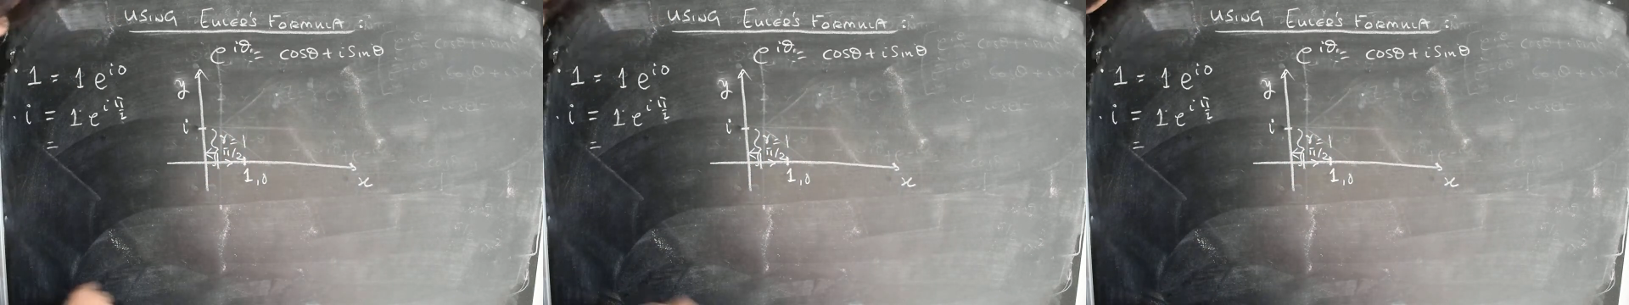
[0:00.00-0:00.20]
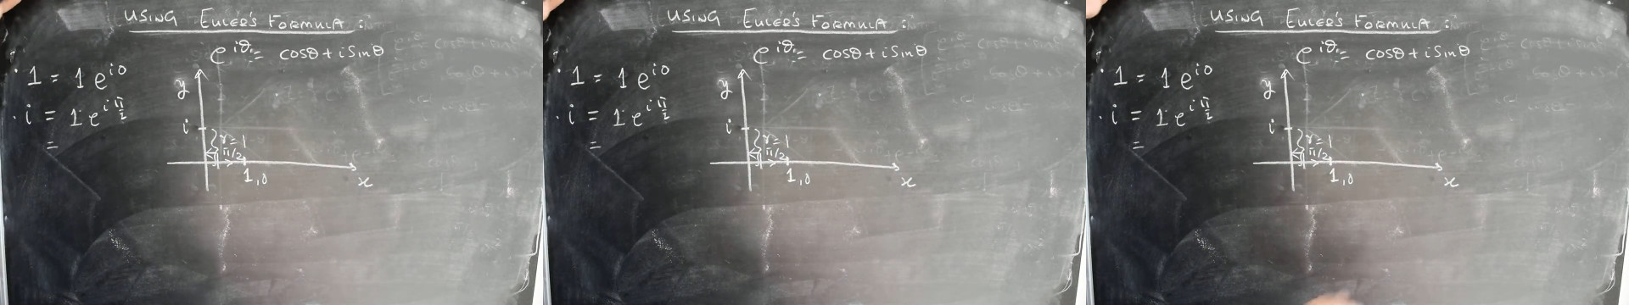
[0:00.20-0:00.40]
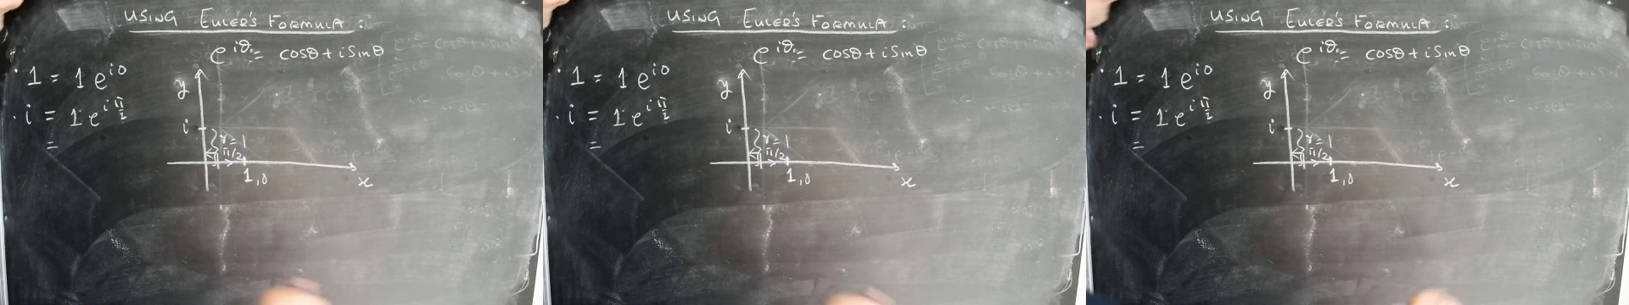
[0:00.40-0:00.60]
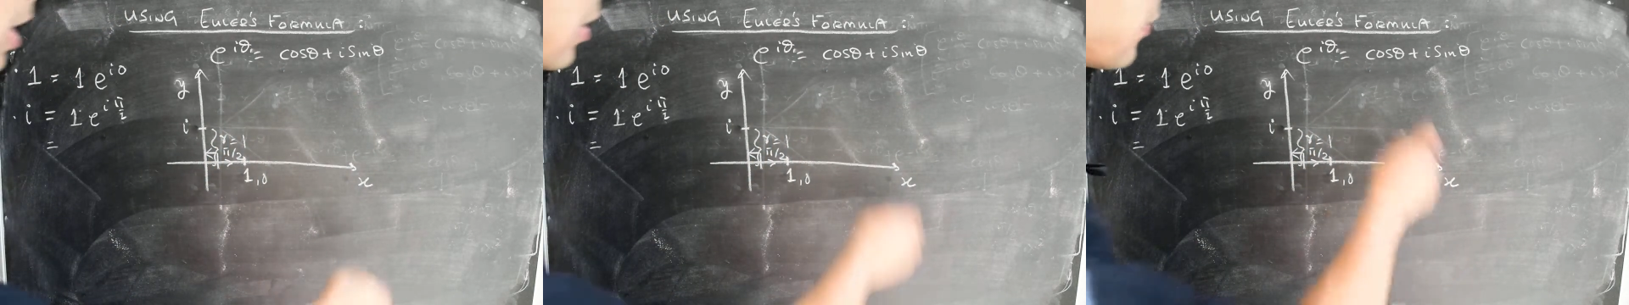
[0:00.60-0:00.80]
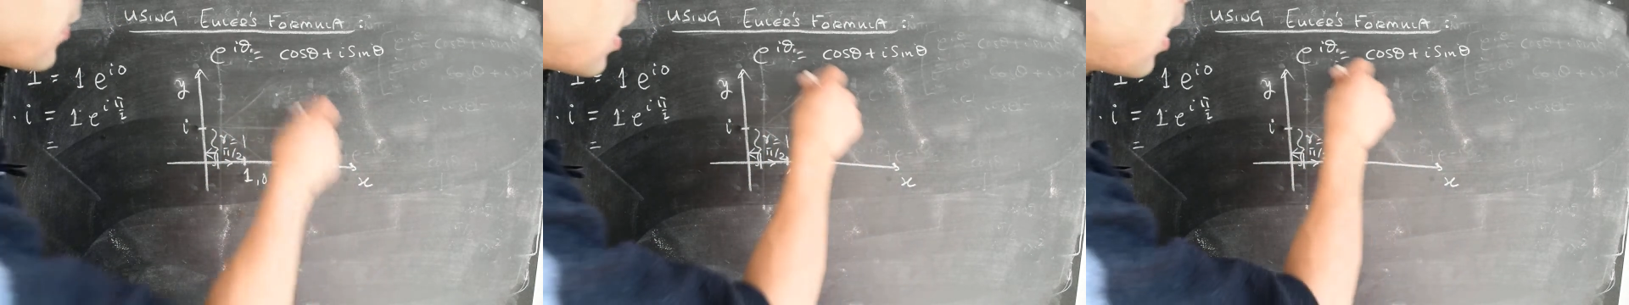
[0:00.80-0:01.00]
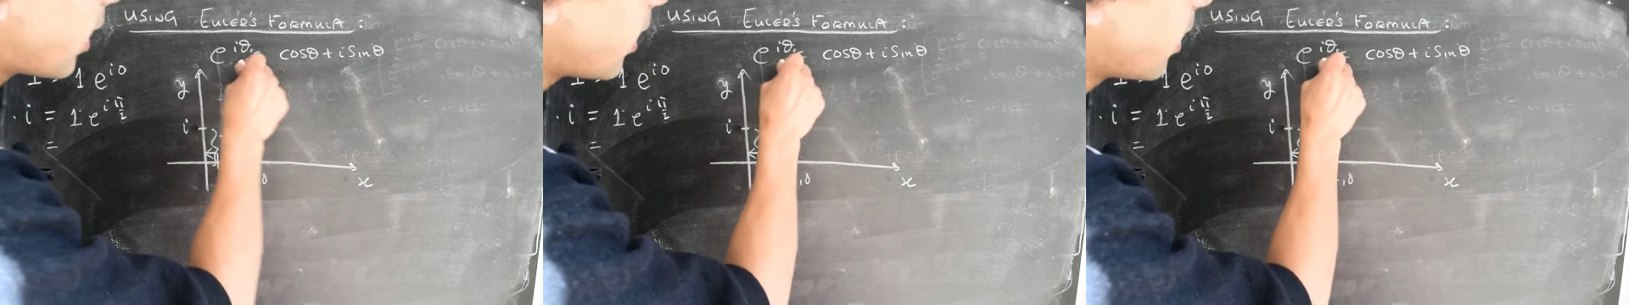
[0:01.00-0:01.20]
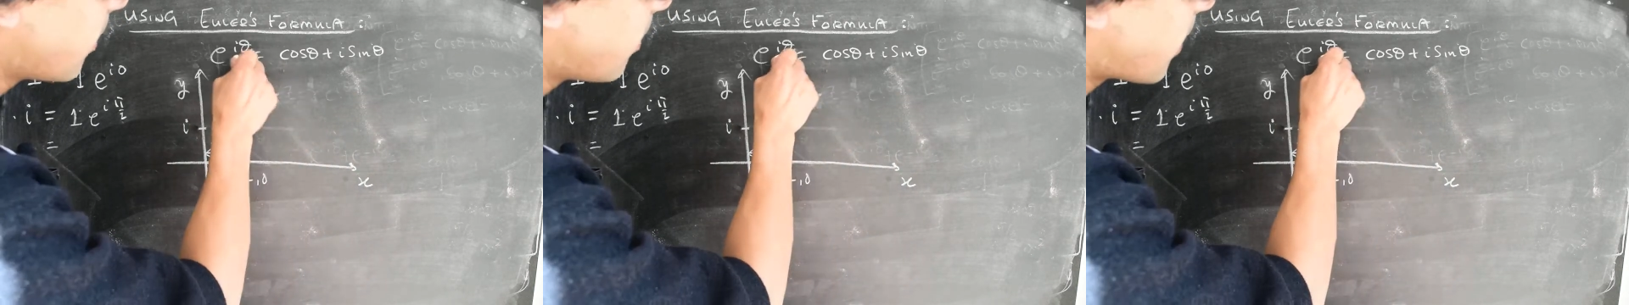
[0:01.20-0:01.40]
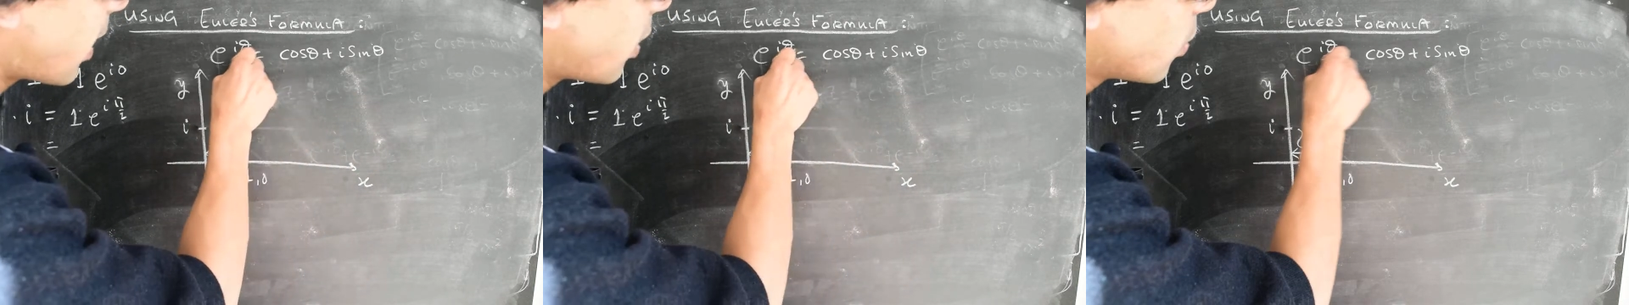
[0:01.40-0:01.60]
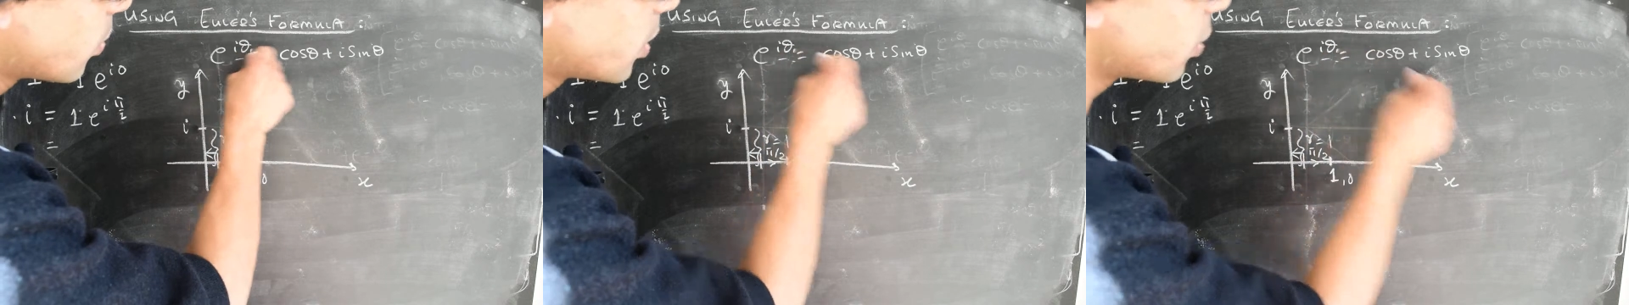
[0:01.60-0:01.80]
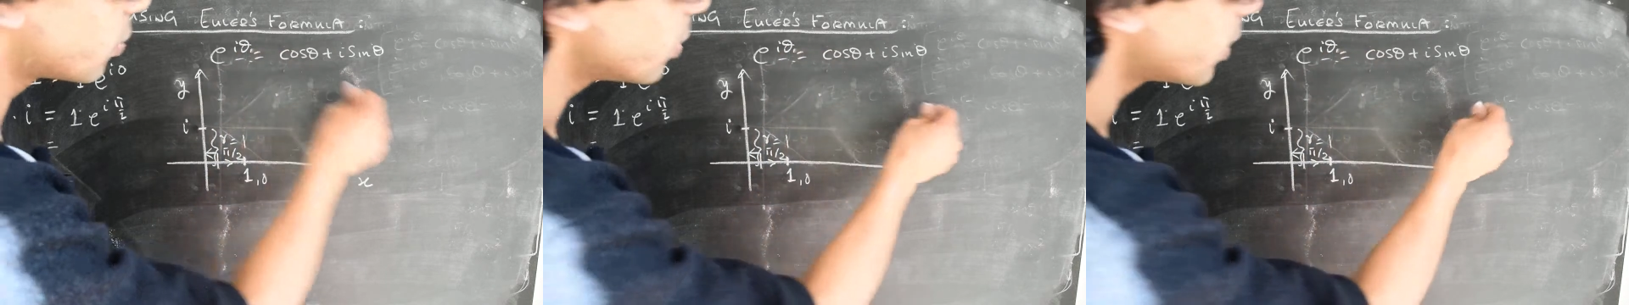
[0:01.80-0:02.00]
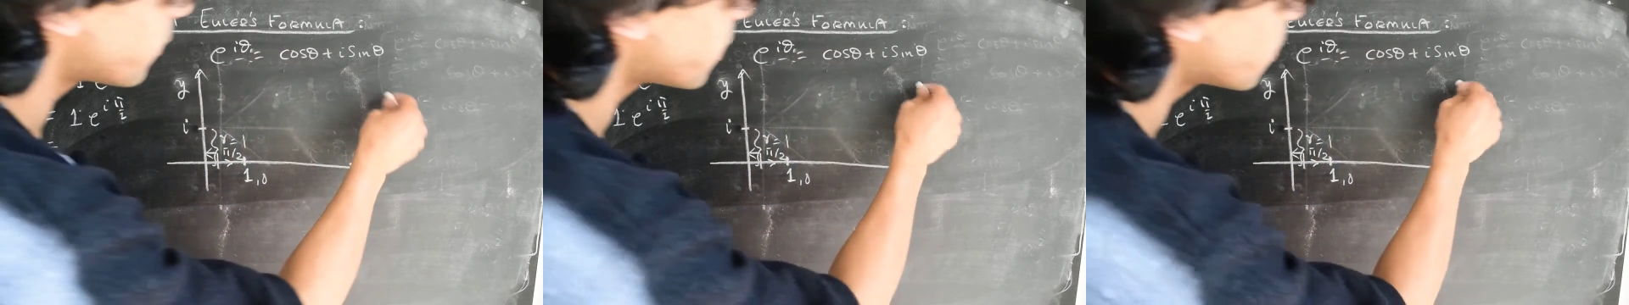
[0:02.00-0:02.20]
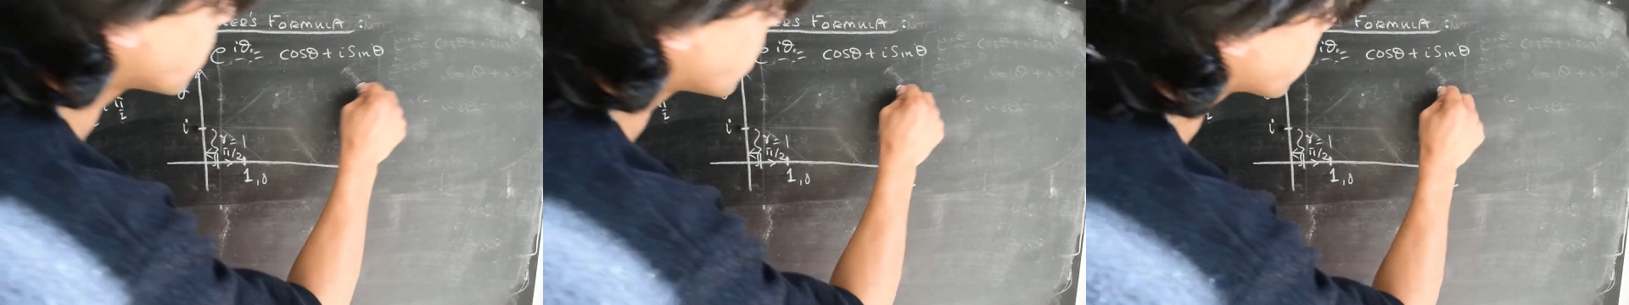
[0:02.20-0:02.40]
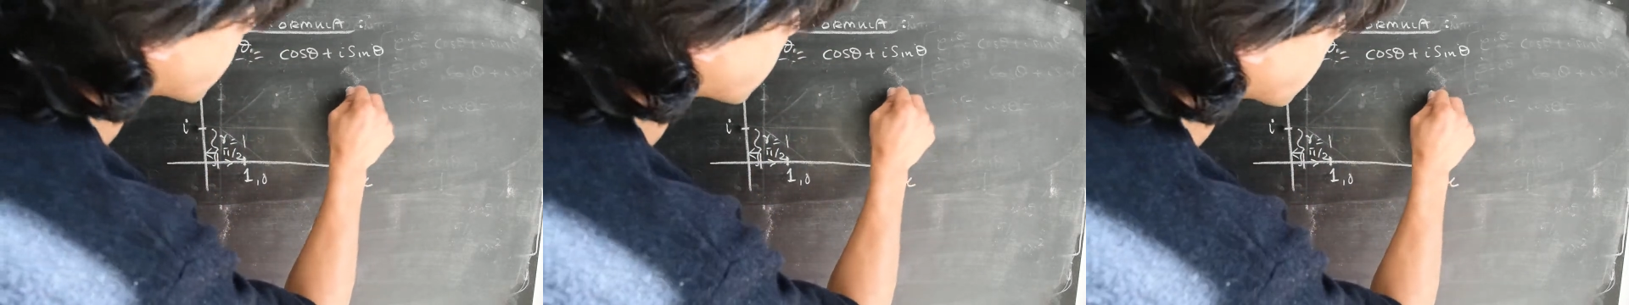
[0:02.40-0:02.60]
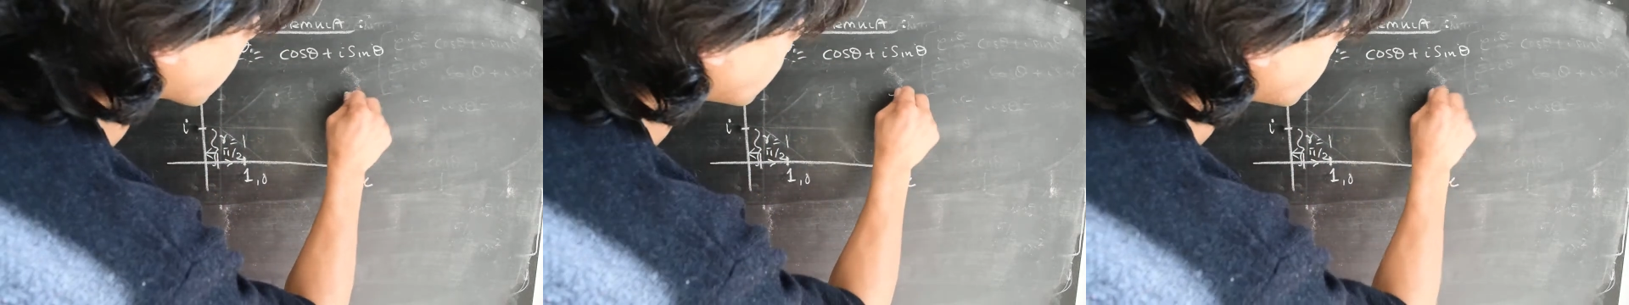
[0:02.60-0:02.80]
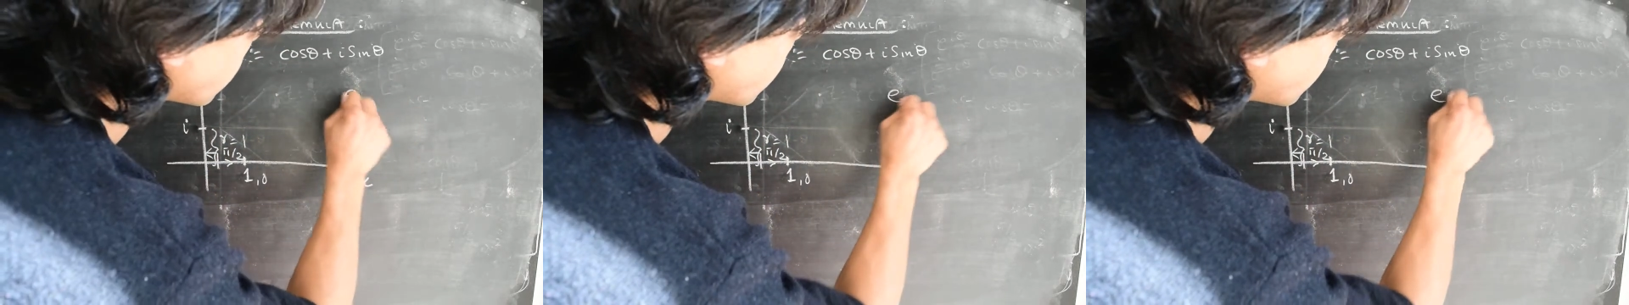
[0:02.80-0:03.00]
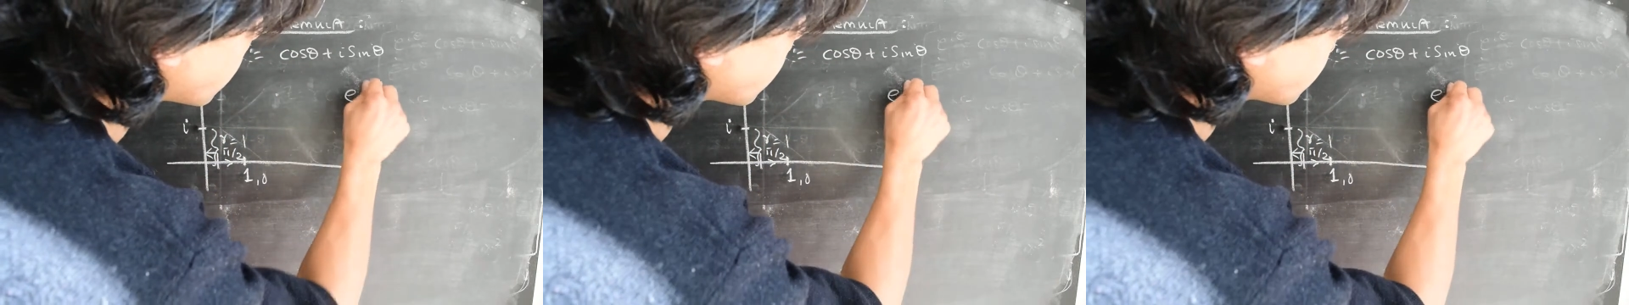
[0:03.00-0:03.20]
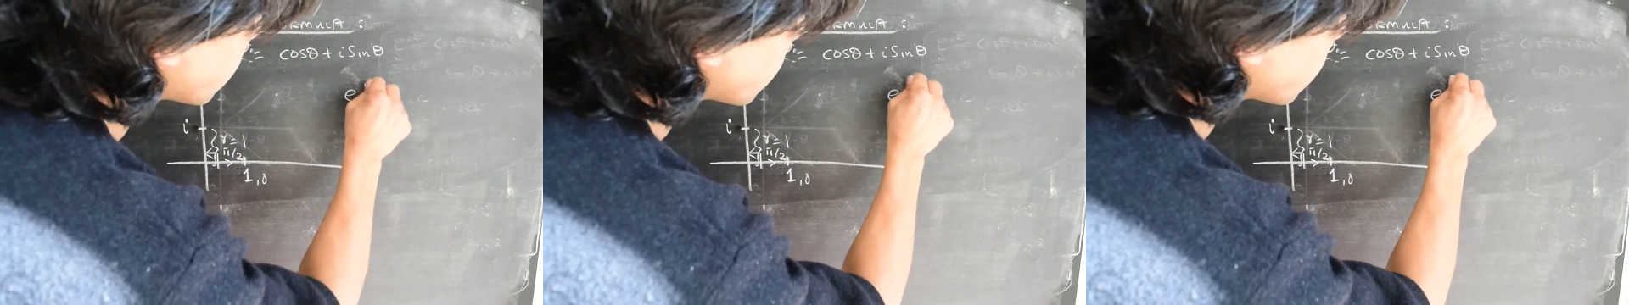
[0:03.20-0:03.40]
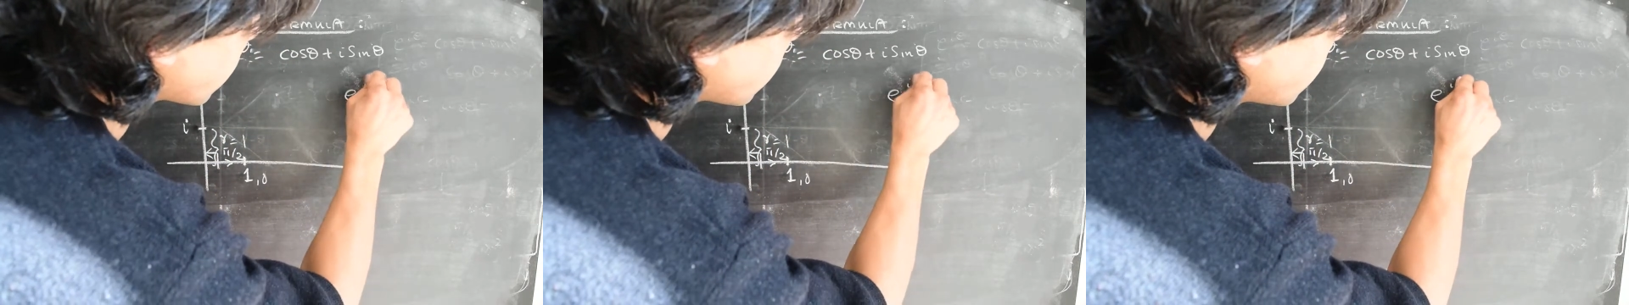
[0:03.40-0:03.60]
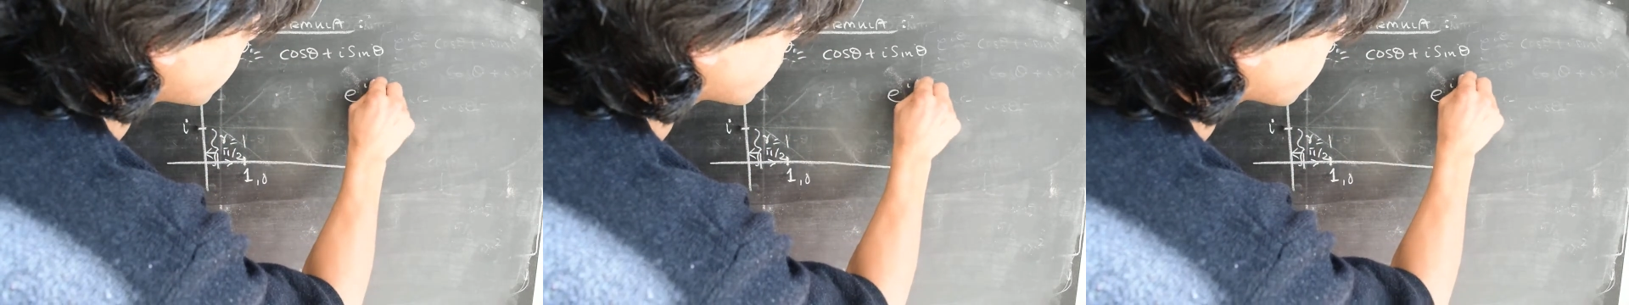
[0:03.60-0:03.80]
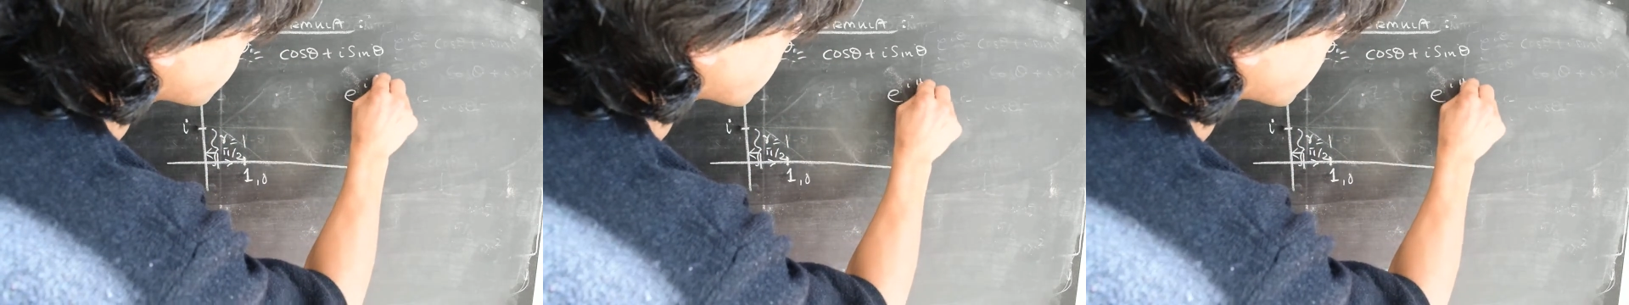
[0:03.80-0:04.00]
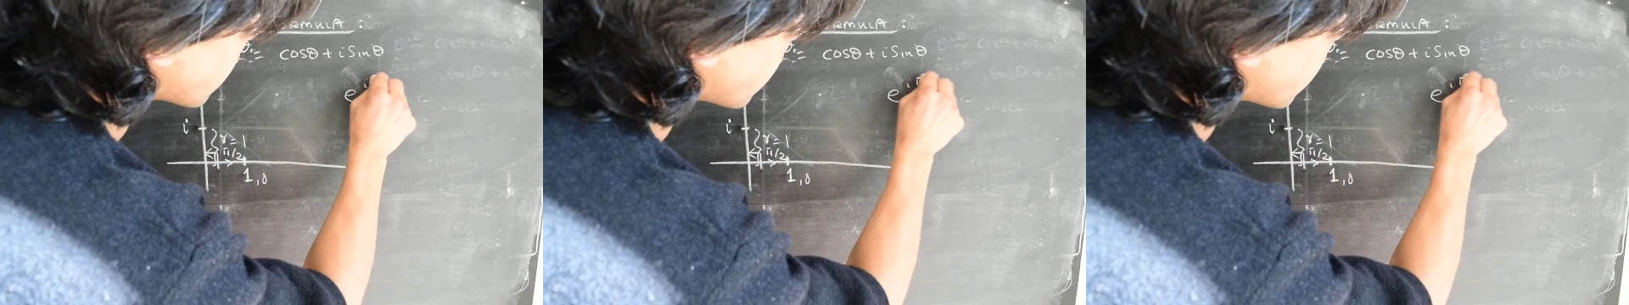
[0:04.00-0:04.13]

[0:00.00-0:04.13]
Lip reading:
Nobody's mouth can be seen.